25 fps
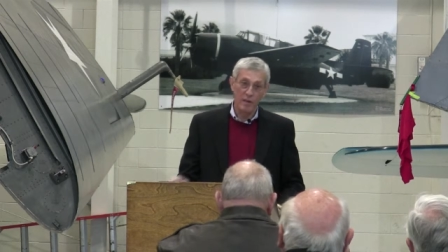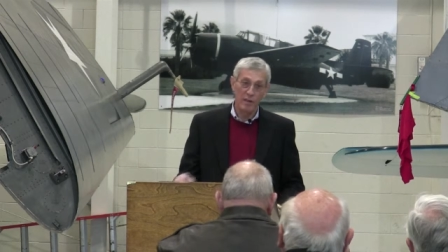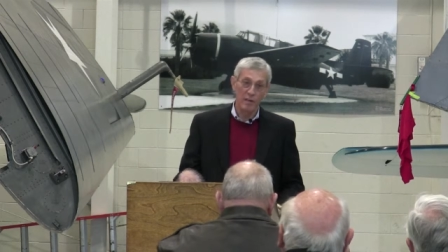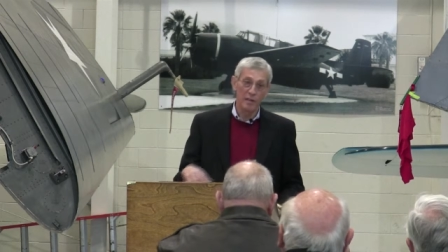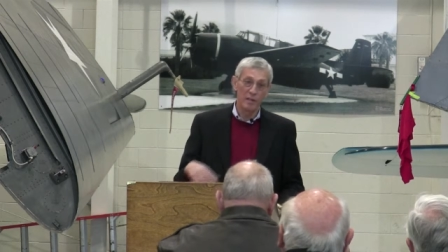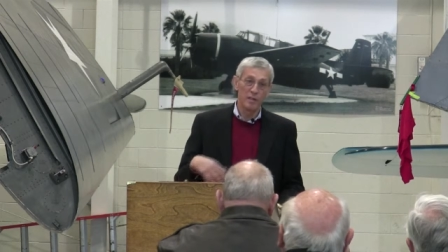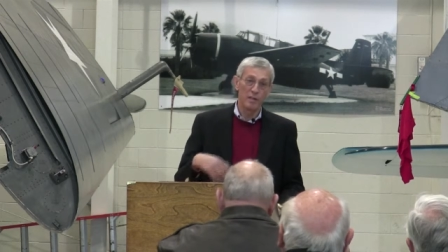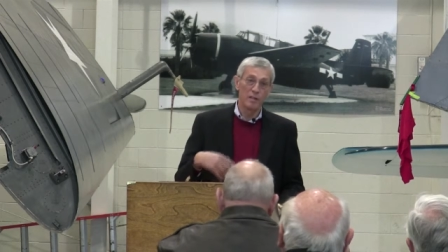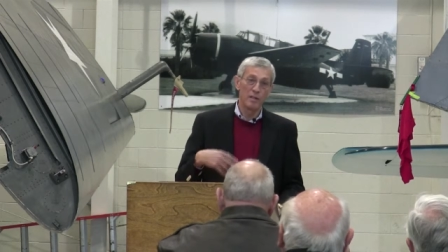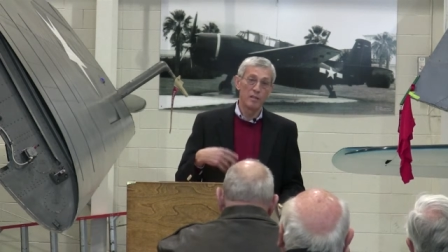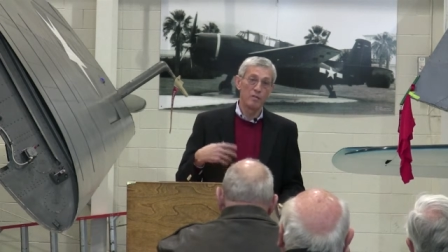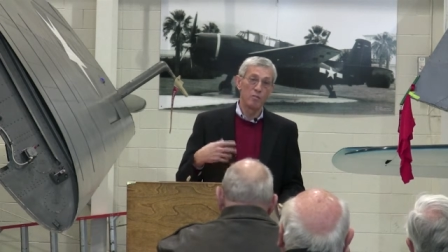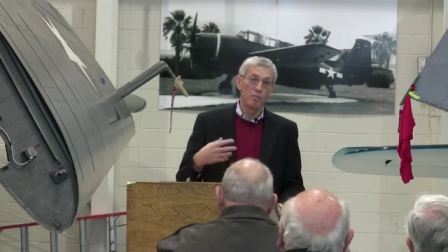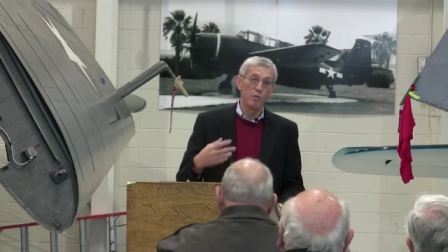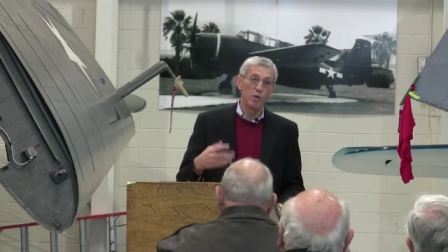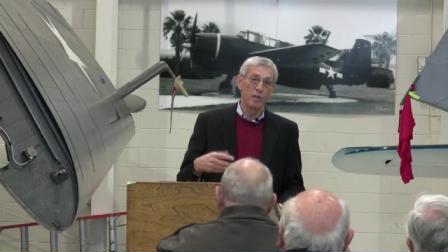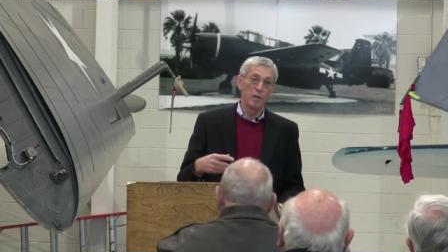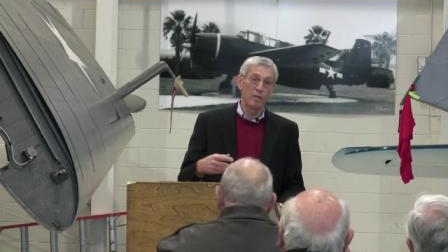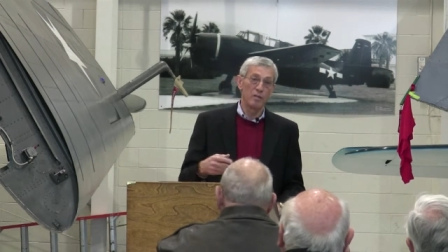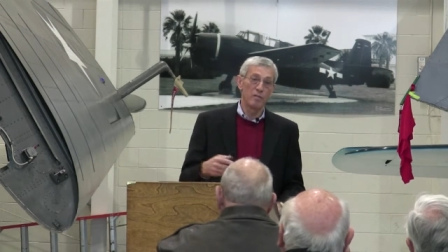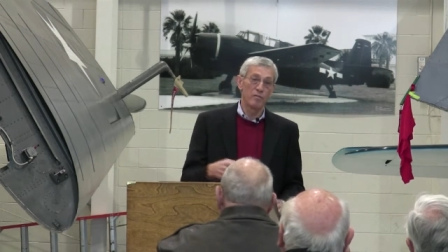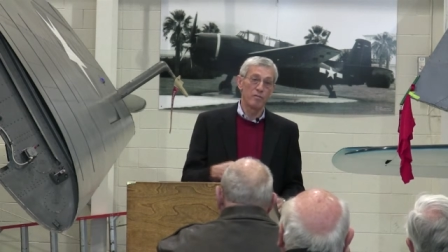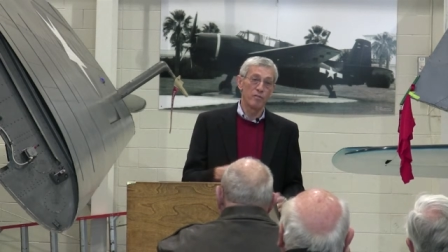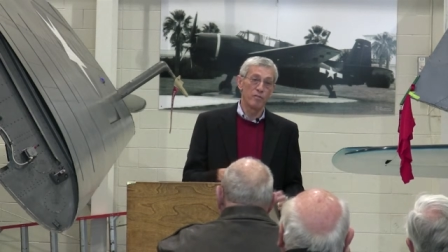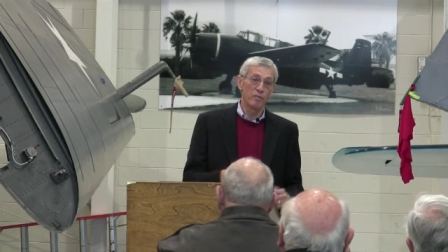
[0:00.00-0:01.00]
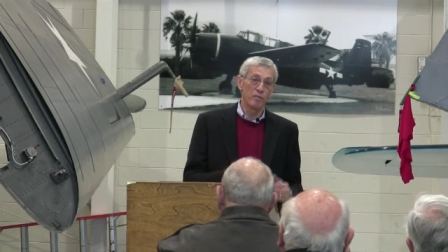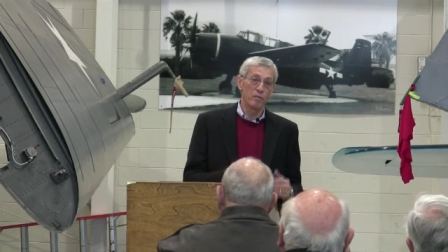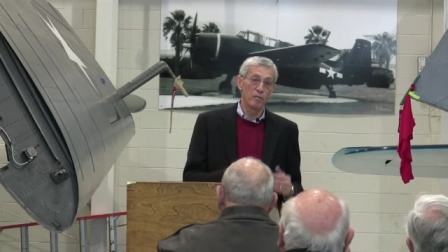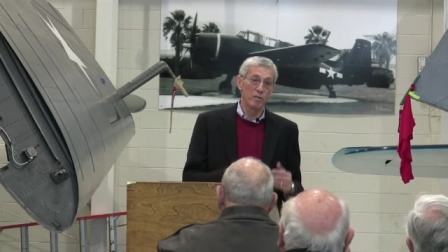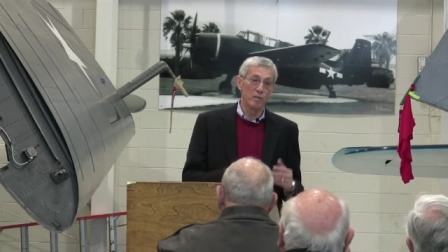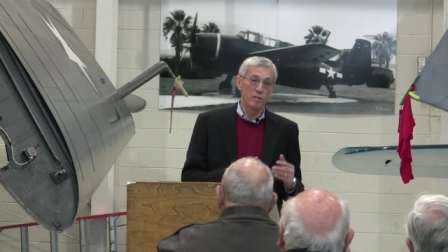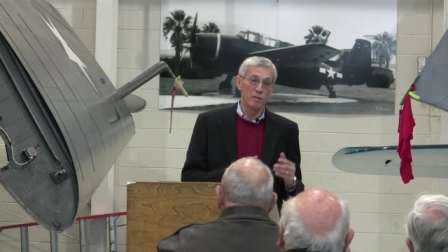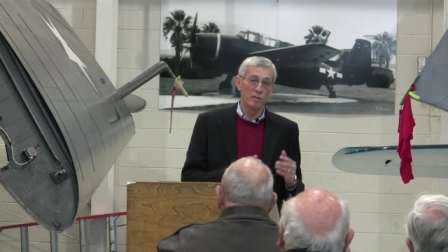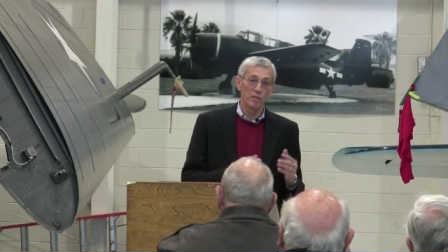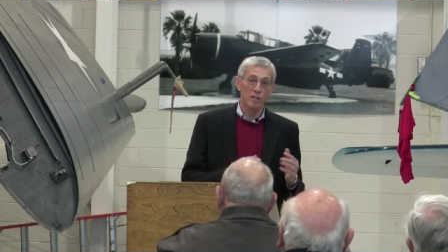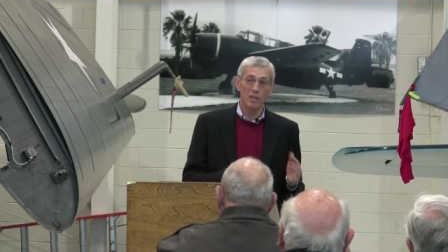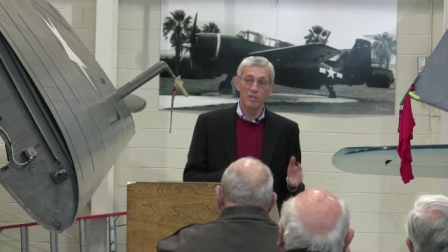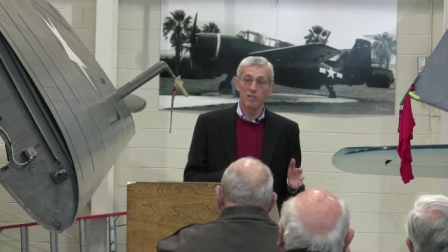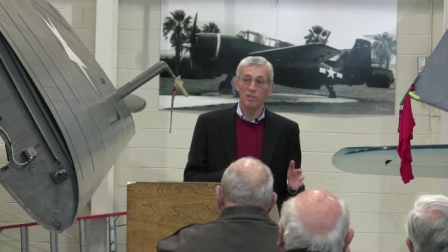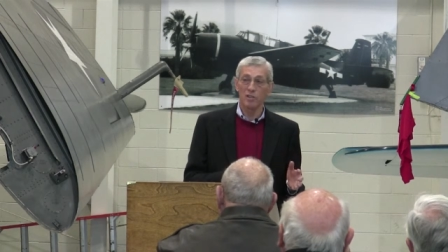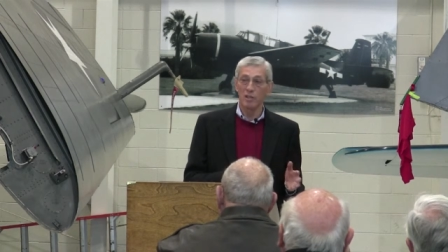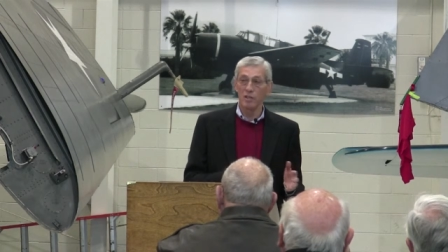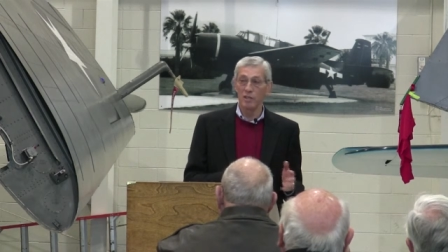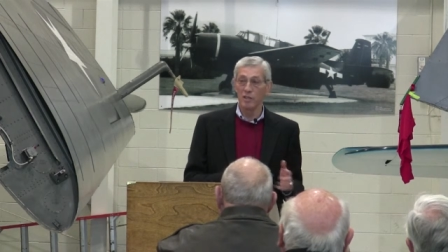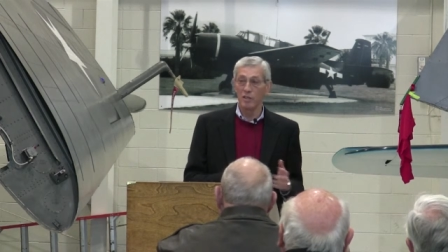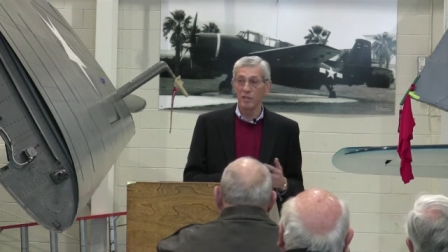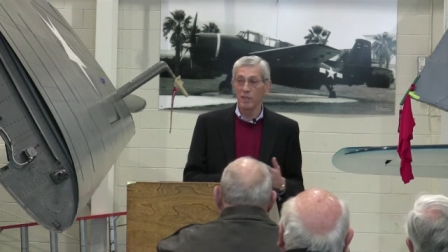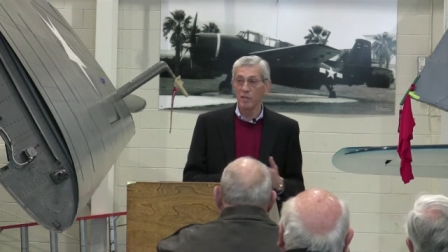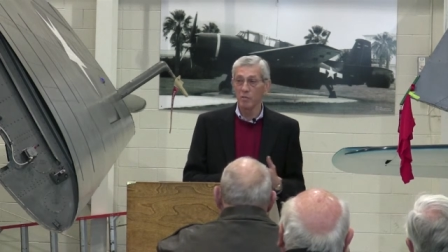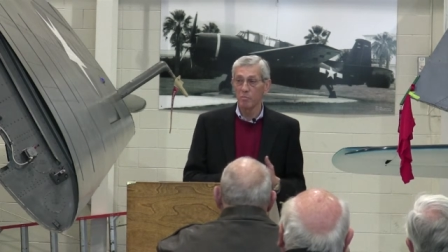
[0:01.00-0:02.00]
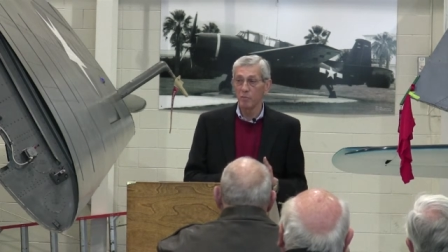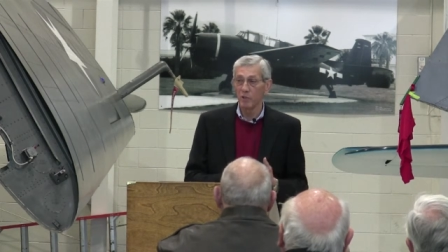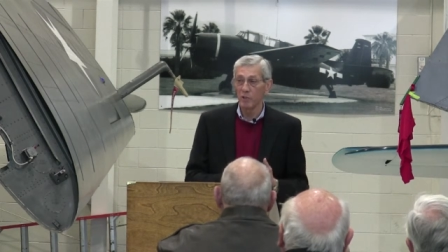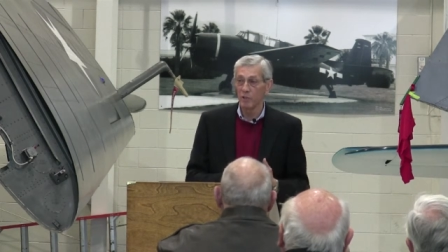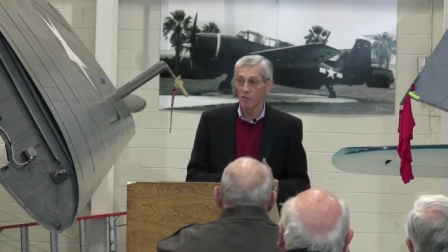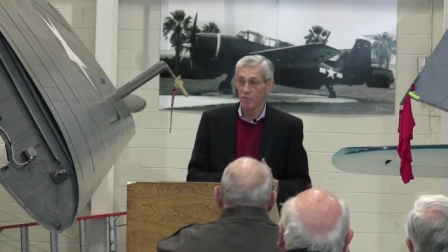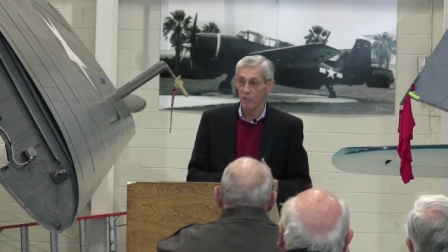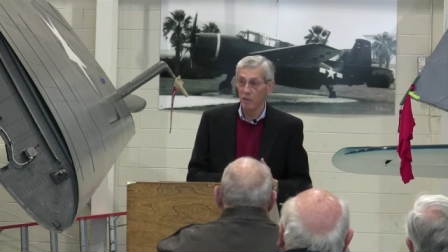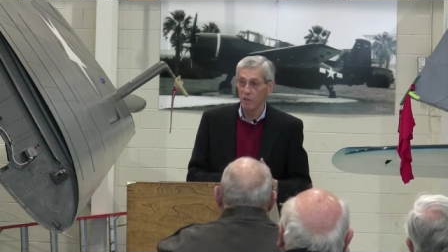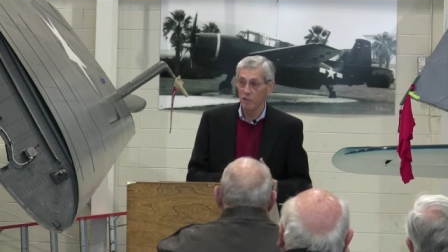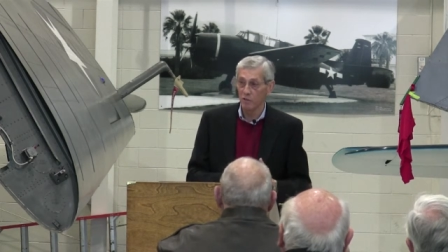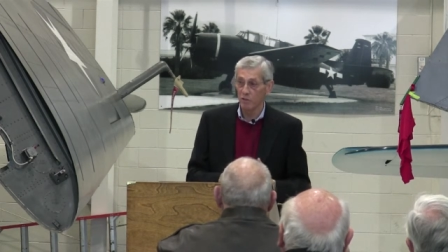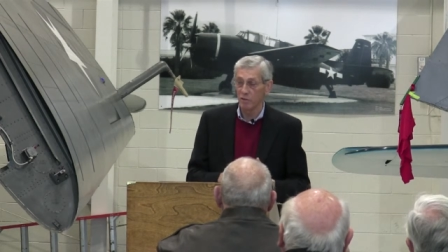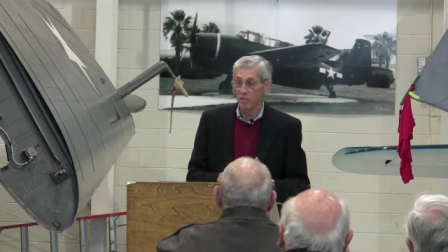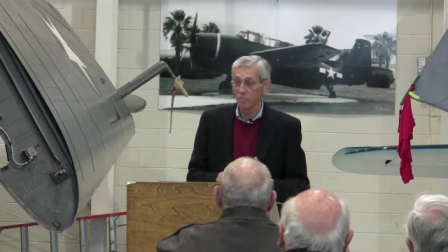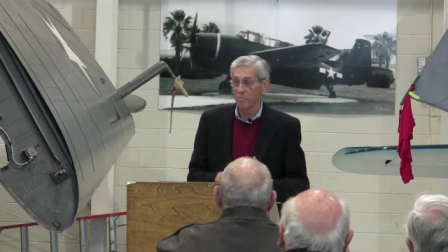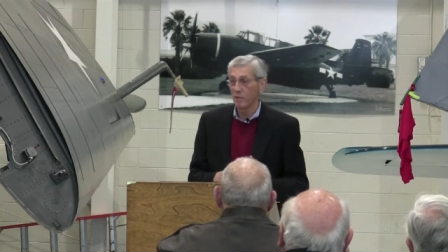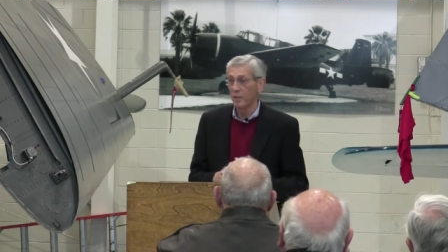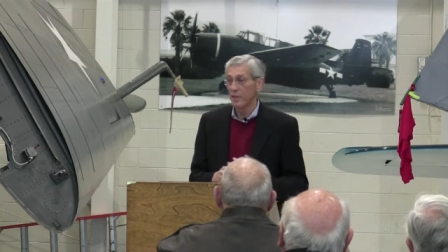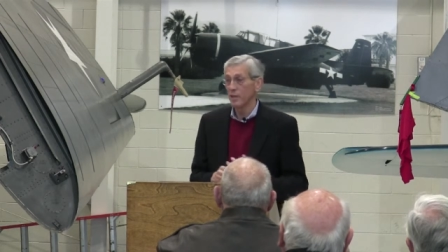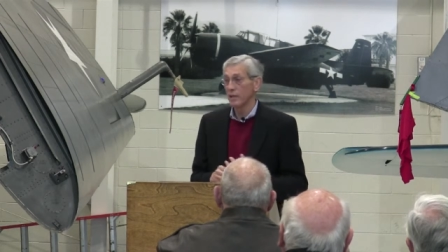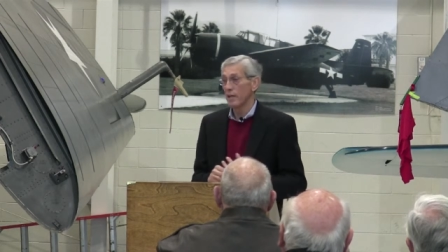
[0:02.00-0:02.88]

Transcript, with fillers: flying wing for a section leader named Pete Russell.